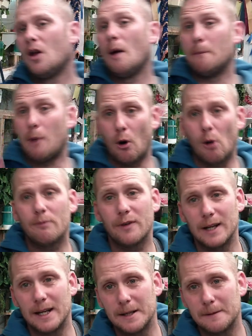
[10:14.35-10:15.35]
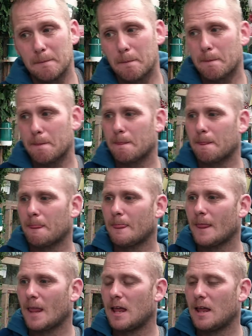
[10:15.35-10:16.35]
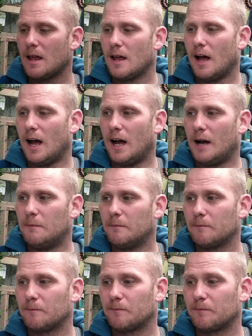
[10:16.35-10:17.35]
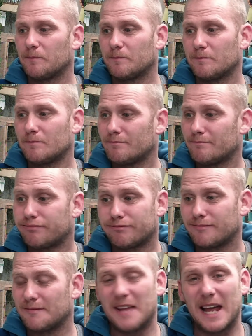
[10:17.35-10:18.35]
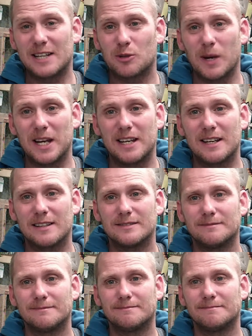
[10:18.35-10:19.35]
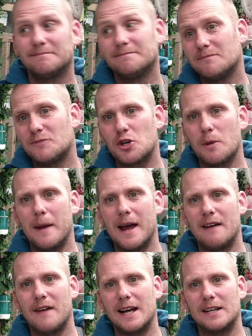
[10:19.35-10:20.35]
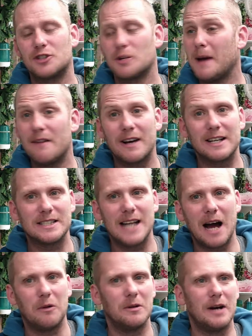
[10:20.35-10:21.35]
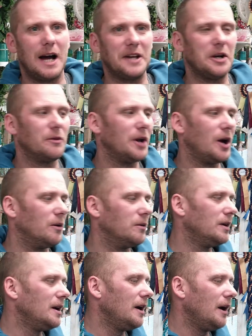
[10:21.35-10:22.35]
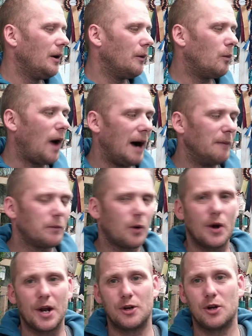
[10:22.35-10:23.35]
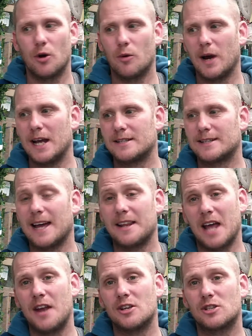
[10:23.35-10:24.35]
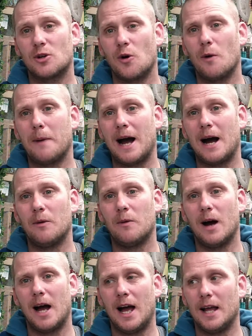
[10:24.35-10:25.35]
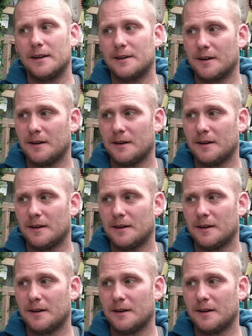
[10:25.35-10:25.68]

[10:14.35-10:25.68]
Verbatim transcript: But hopefully, um, next week, she may have eggs. She may have eggs now, I don't know. What I'm going to do is get the endoscope out and